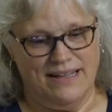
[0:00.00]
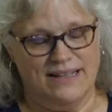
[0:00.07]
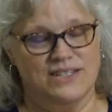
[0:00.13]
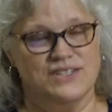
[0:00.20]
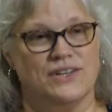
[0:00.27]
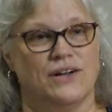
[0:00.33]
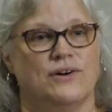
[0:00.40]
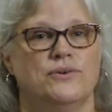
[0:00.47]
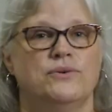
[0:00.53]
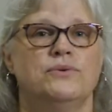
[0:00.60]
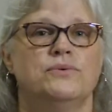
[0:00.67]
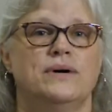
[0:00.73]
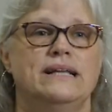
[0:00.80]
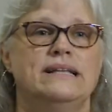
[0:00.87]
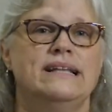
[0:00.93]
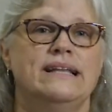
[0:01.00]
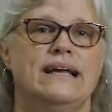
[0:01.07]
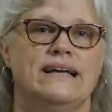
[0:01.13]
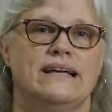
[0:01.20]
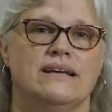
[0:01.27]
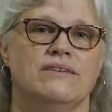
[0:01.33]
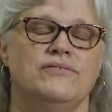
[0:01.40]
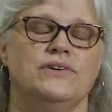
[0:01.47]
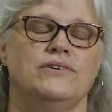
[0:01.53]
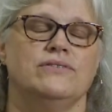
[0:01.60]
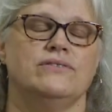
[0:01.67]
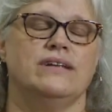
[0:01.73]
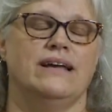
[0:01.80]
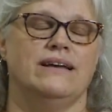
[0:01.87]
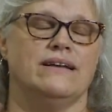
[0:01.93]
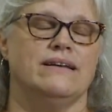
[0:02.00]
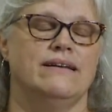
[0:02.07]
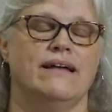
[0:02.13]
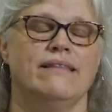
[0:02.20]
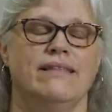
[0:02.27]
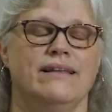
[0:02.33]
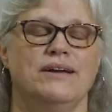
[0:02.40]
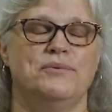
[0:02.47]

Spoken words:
So one thing, if you take nothing